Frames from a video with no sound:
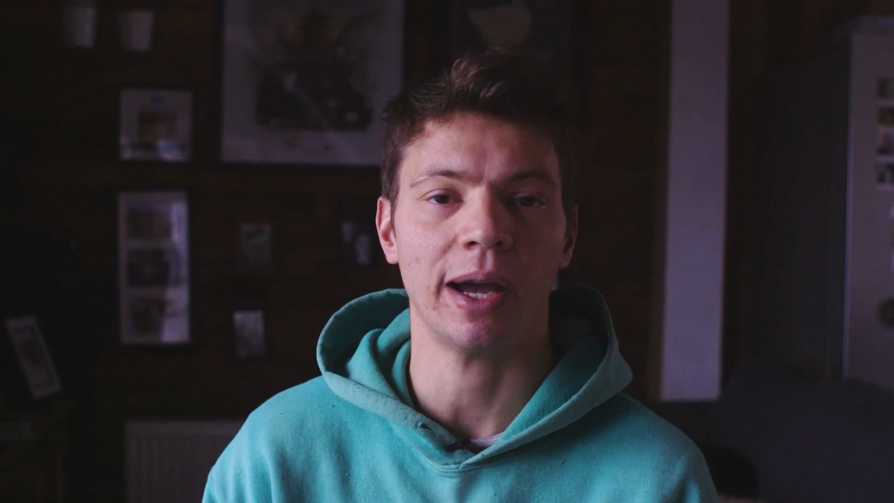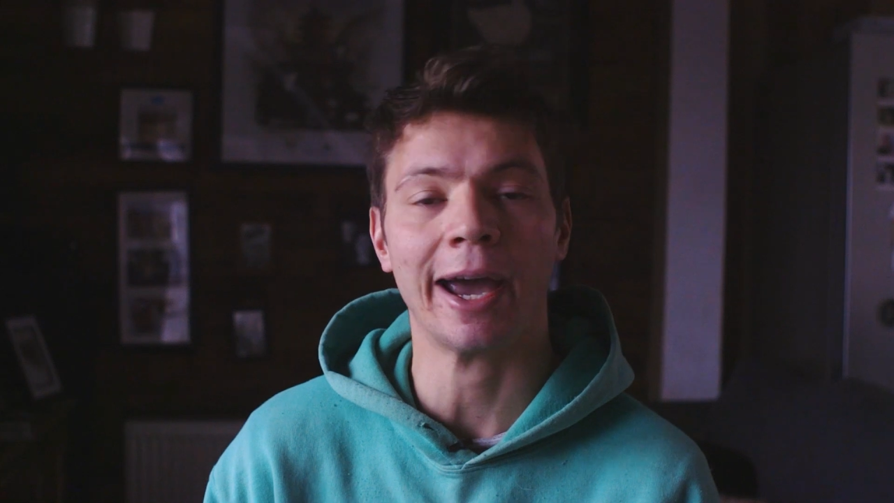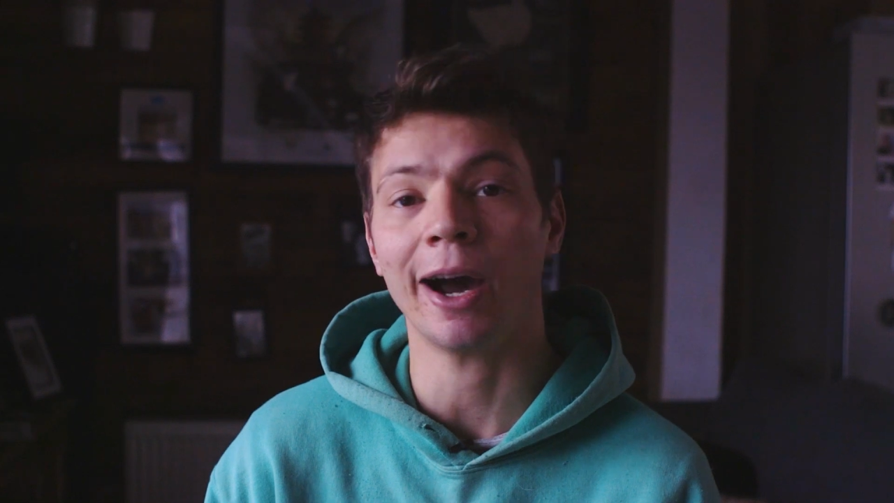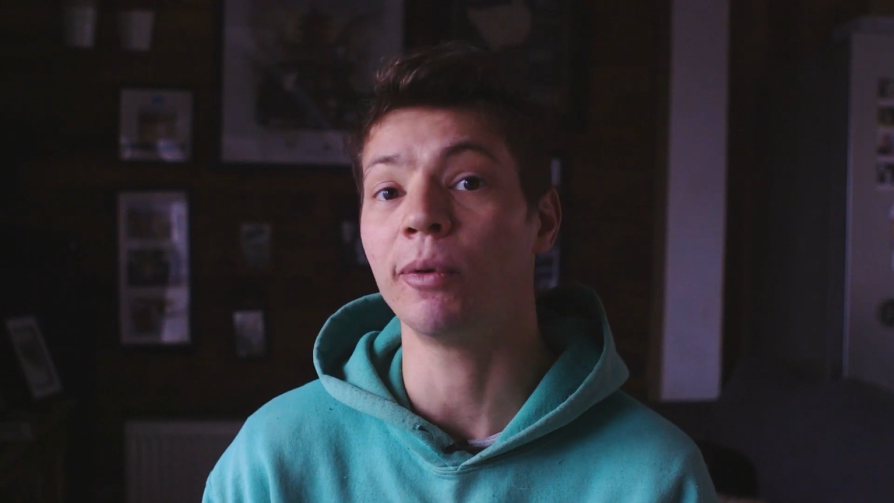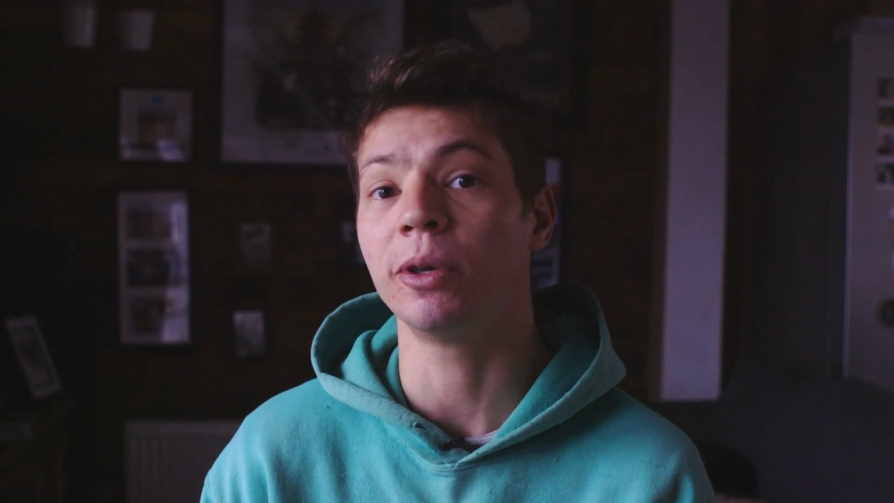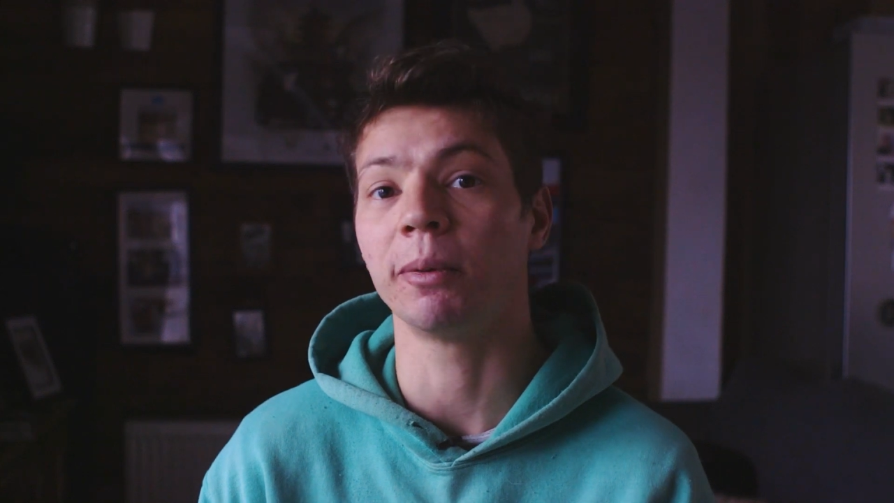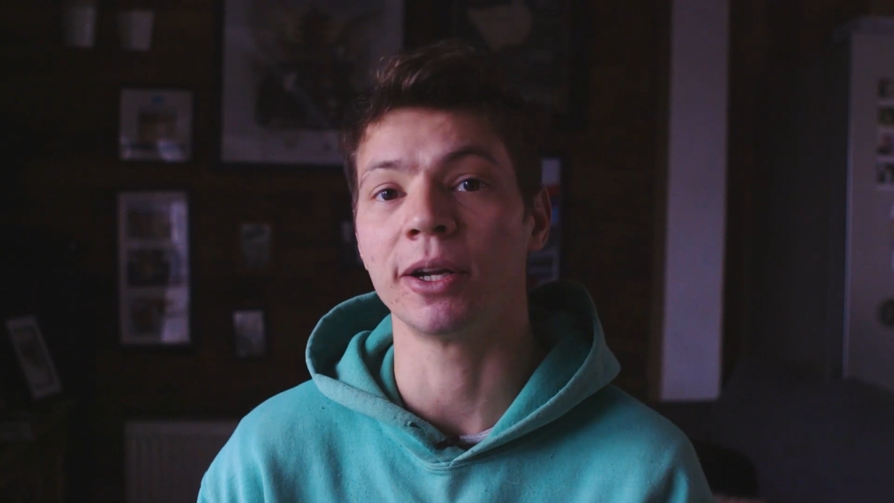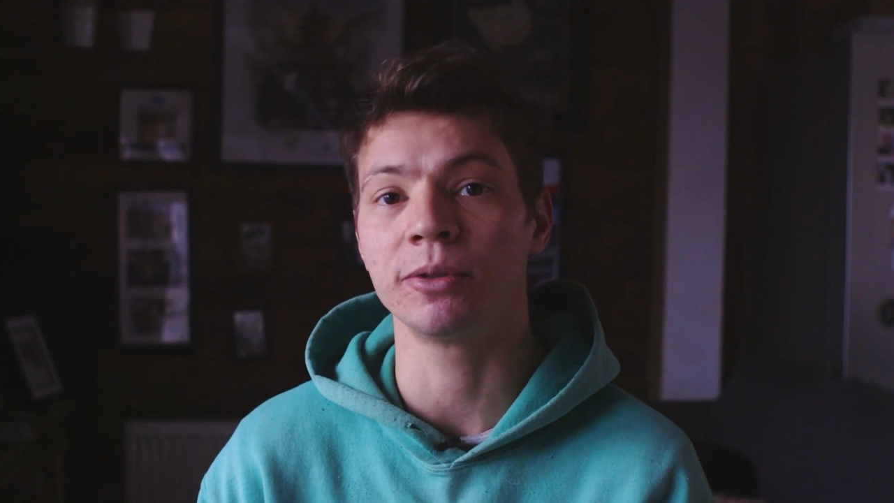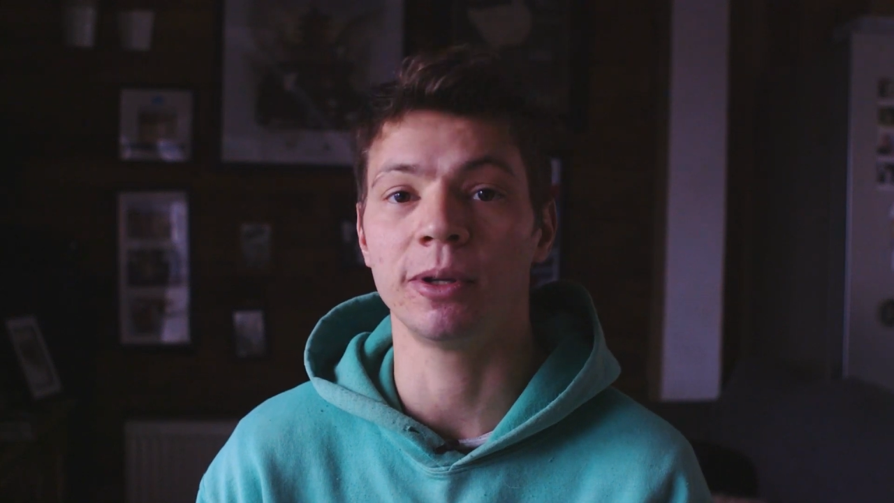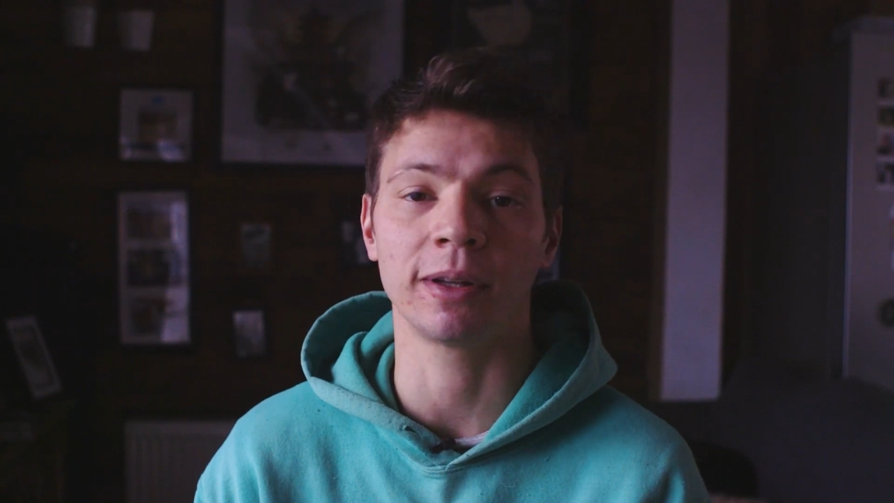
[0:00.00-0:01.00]
how you are
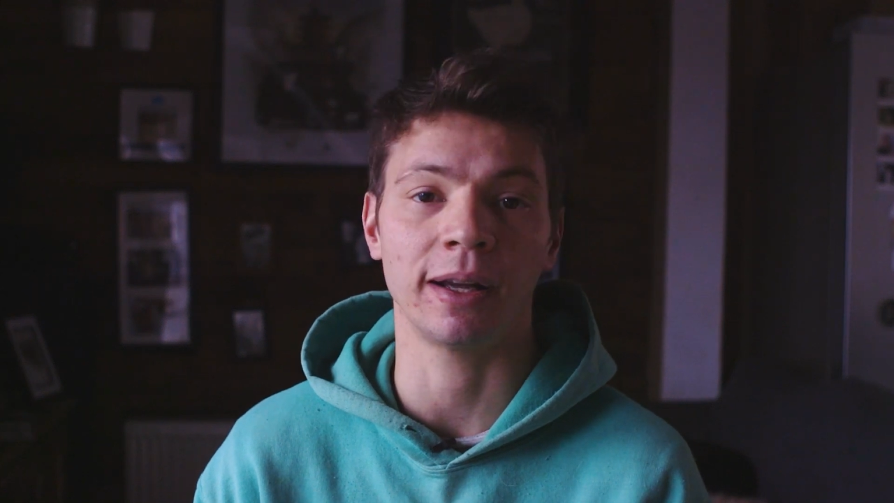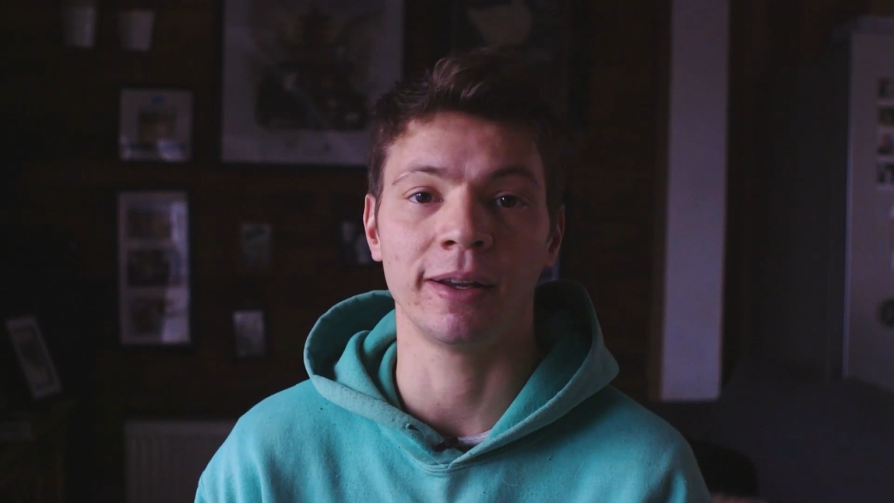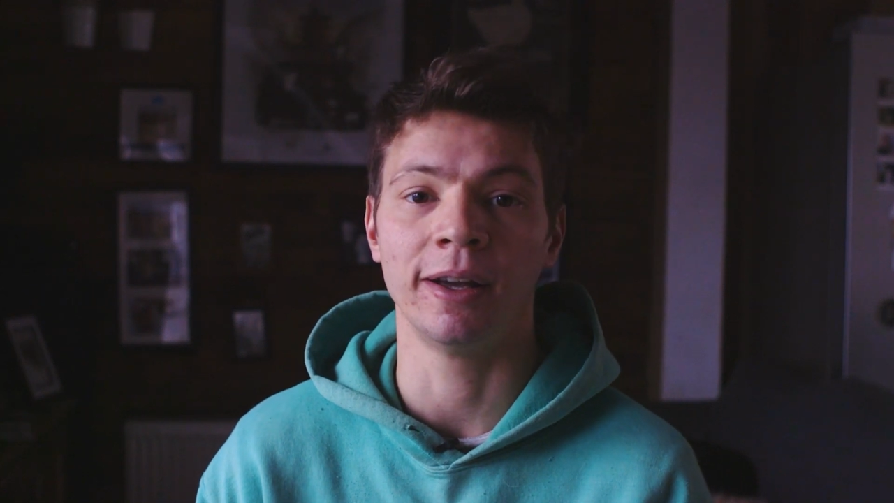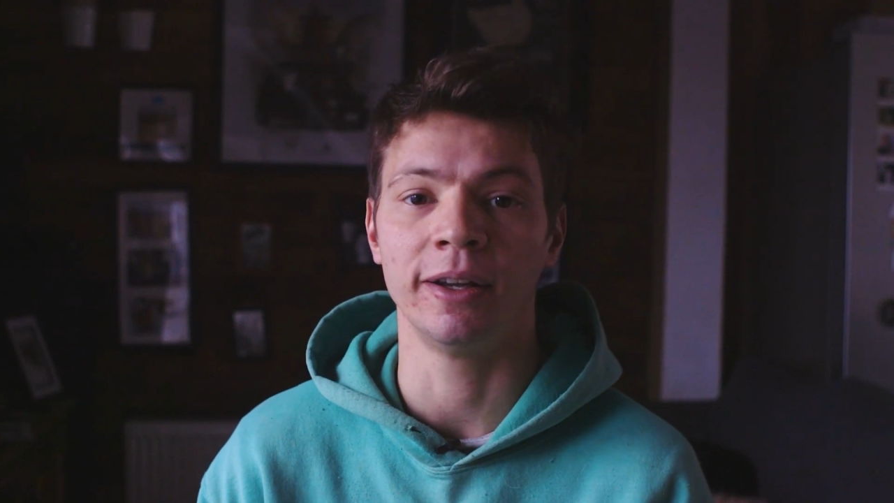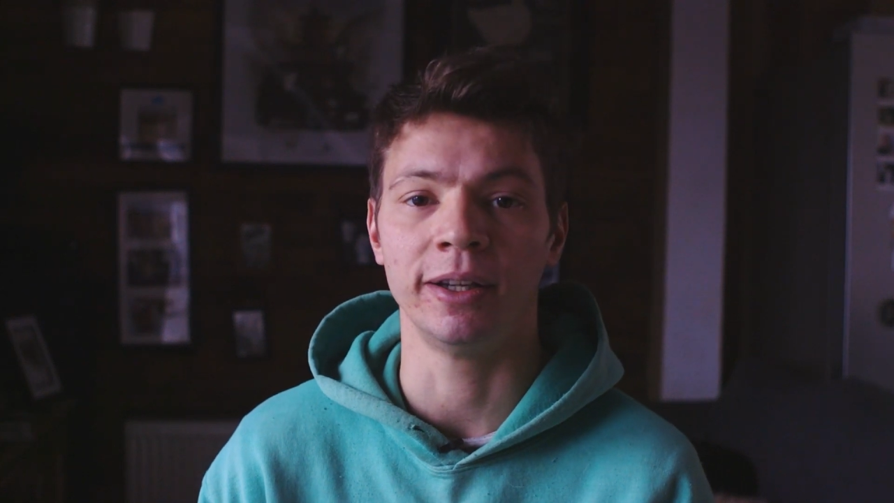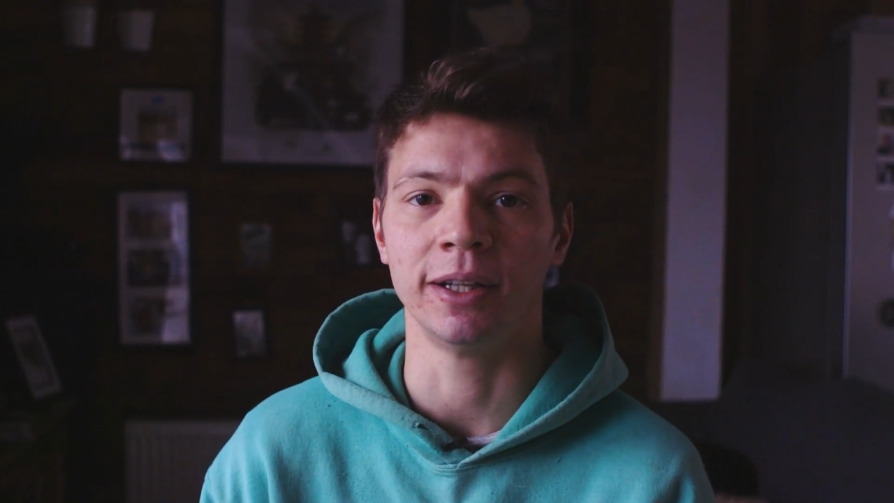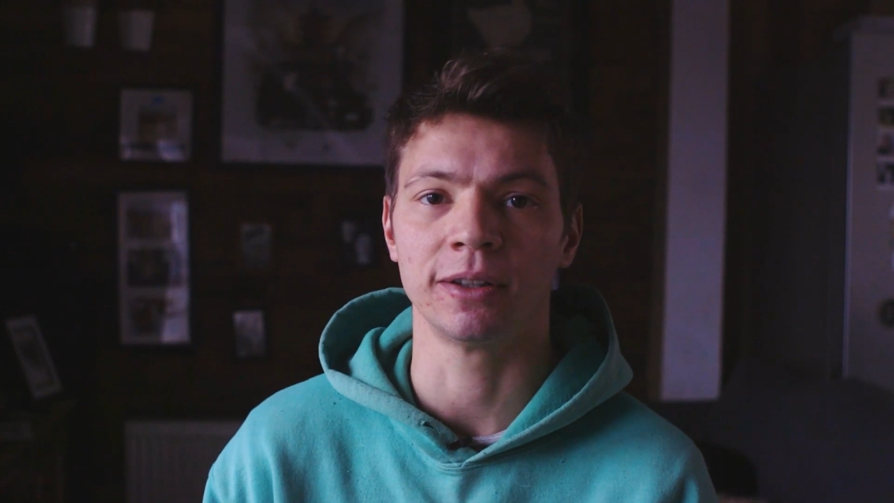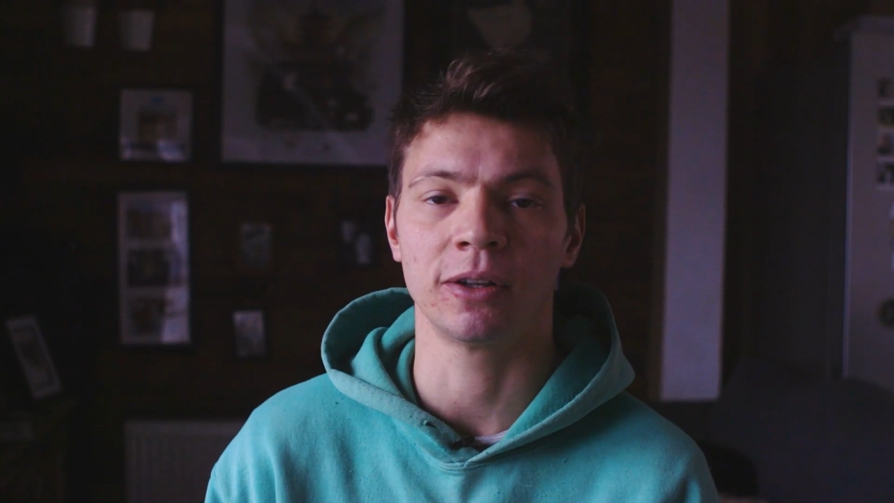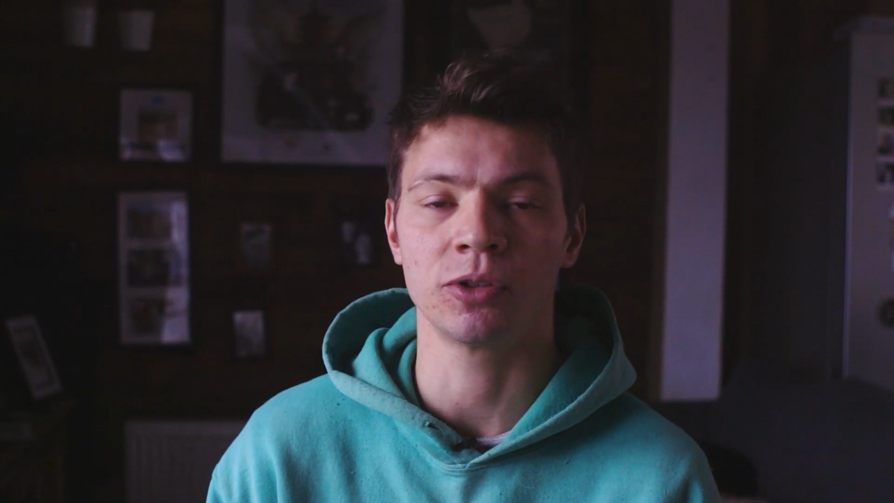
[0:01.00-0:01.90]
doing that learning and